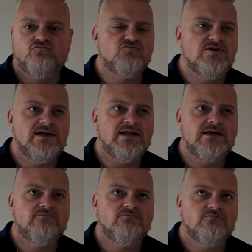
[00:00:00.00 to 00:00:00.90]

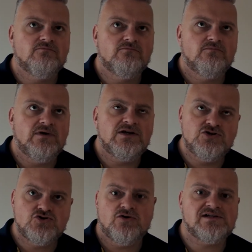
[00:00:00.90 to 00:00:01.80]
really
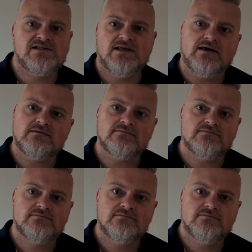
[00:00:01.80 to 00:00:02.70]
interesting
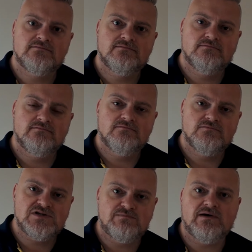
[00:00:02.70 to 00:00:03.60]

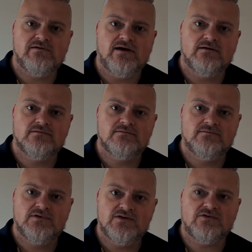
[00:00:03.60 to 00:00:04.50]
spirit
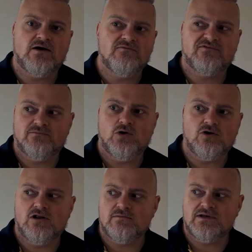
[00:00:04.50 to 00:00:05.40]
that's come from
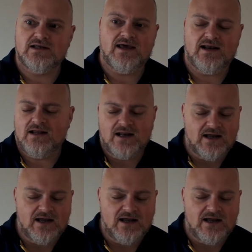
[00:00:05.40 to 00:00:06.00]
Loch Lomond again.